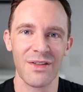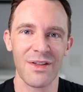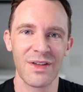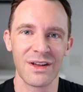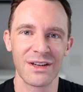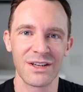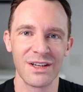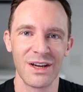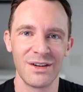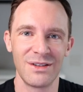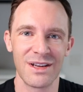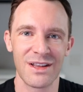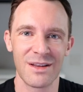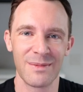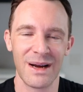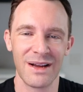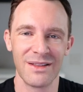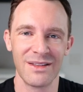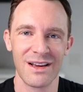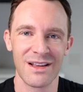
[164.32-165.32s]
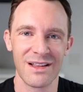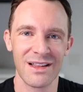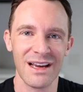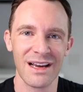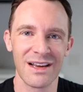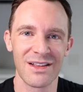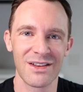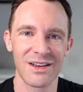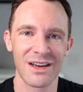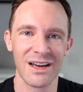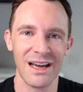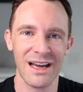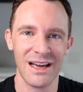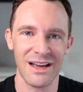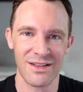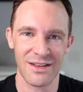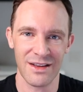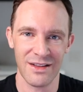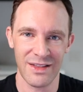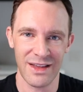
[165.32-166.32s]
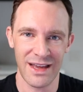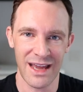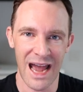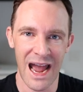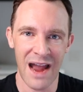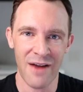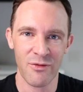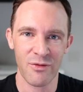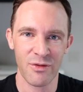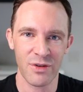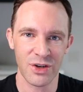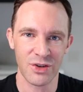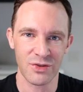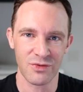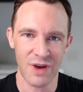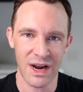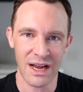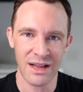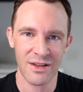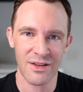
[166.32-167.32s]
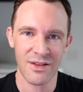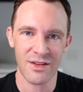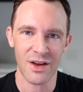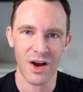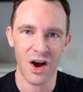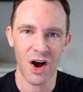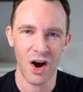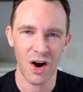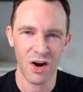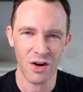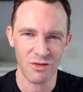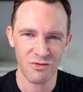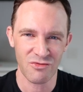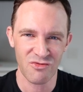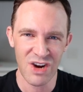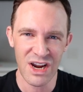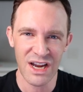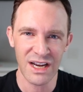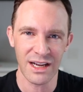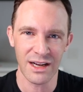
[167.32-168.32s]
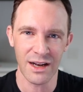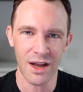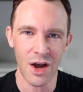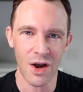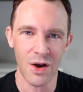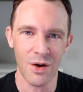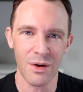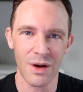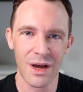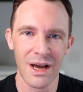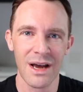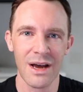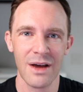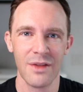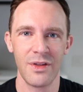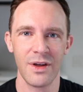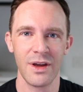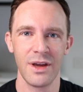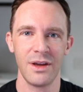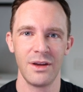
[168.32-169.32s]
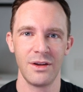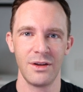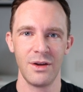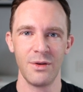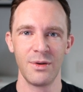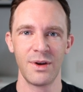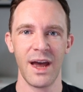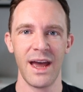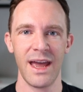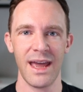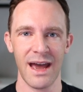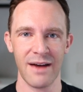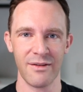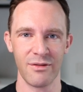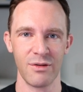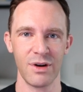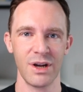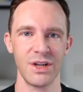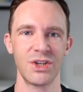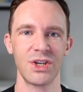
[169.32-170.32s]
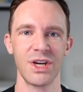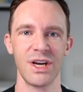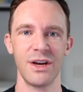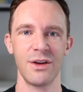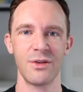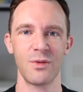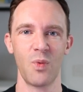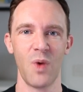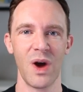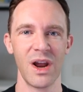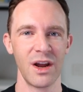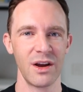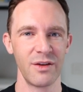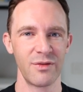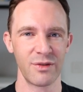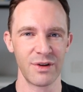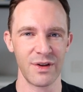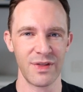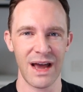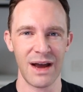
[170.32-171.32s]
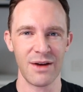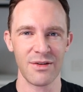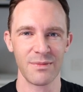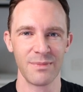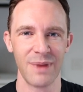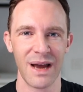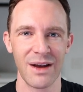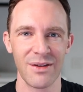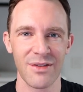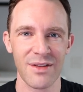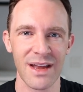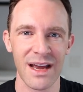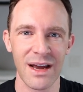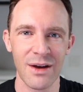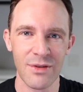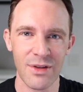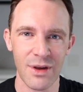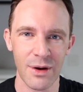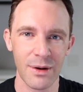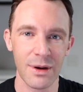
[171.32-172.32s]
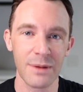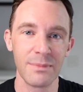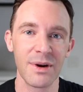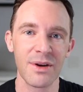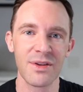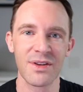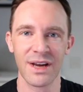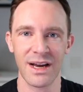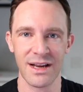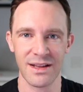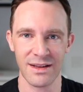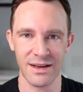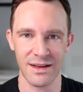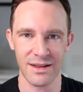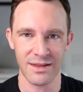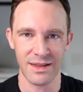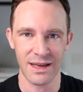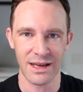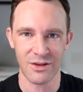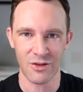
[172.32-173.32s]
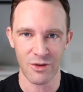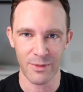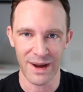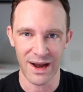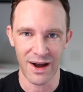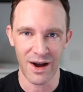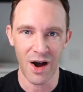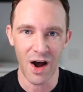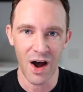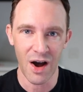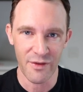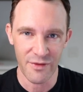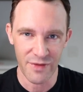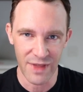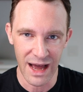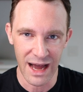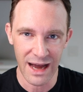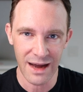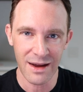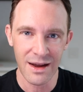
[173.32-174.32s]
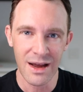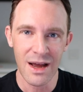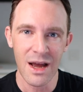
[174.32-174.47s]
other thing to notice about this list is that the average rents are really low. The UK average is well over £1,000 now, so in most cases, these are about half that.